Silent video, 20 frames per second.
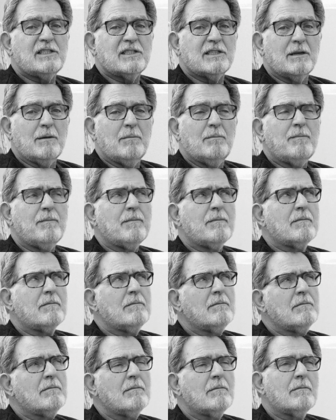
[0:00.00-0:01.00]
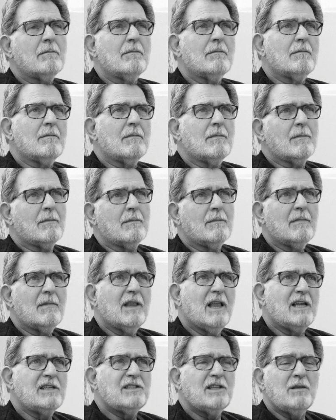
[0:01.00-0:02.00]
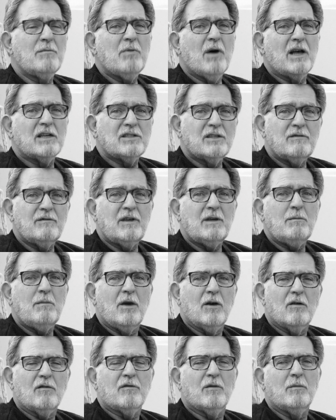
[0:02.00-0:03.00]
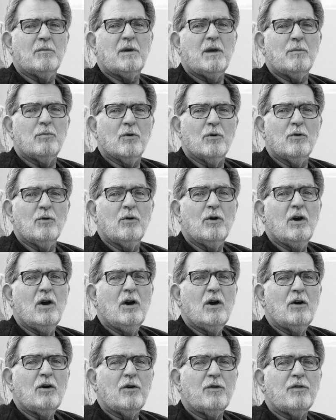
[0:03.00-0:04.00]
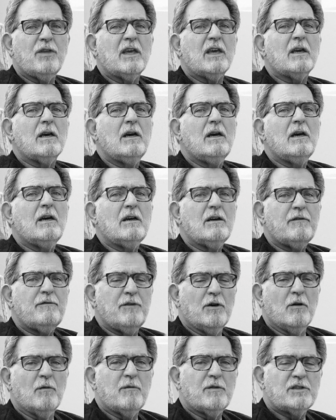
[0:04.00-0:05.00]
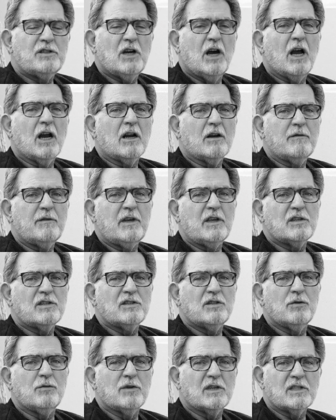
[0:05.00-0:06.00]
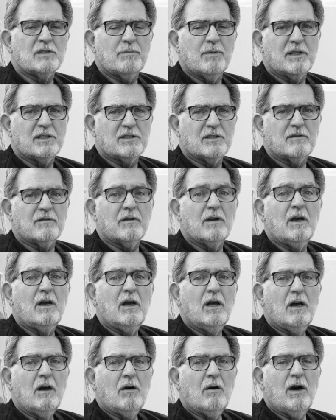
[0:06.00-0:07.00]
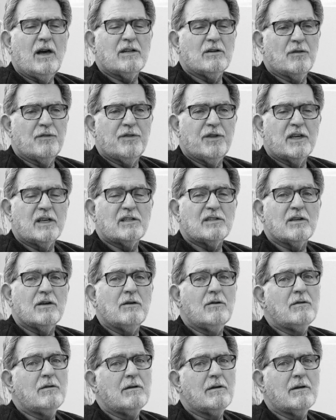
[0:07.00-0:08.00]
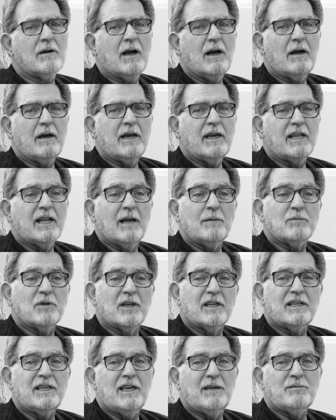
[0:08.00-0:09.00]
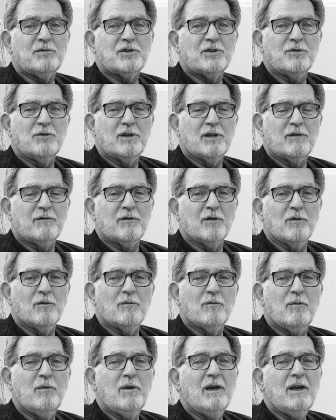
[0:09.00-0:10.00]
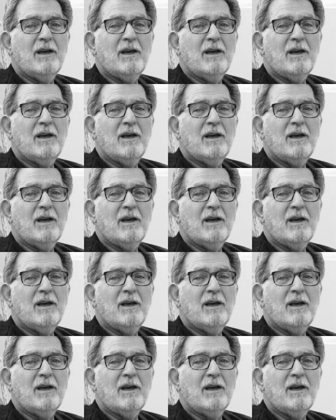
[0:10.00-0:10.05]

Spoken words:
some less than positive email from people who think film photography is too expensive. I don't think so, and I'm going to keep shooting film